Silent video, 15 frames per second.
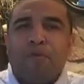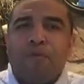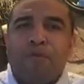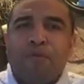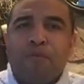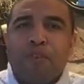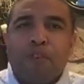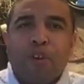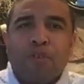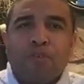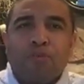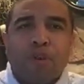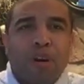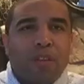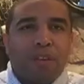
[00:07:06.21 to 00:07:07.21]
For those of
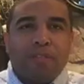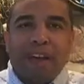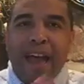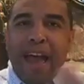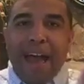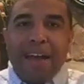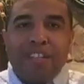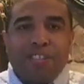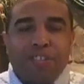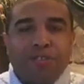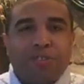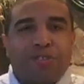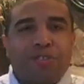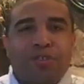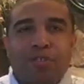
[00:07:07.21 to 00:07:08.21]
you all that have had
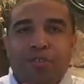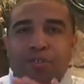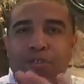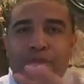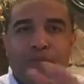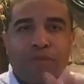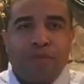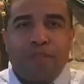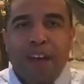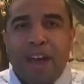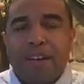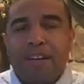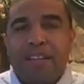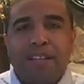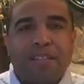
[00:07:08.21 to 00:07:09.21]
children, or you've
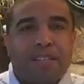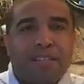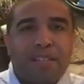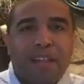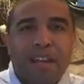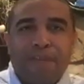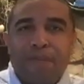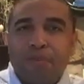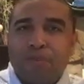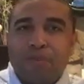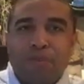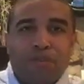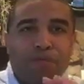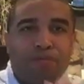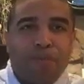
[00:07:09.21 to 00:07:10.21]
had nieces, nephews, or
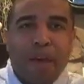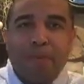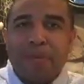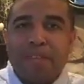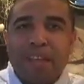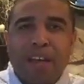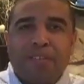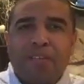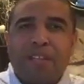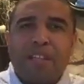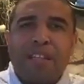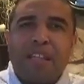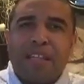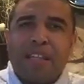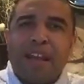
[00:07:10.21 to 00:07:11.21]
you've babysat or anything
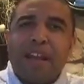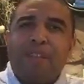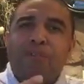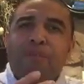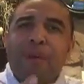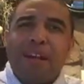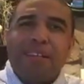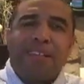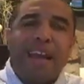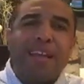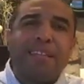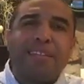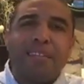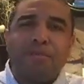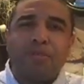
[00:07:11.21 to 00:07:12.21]
like that, everybody's had
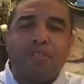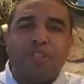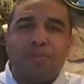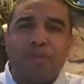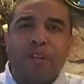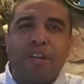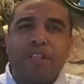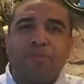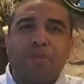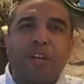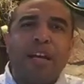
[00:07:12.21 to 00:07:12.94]
the similar experience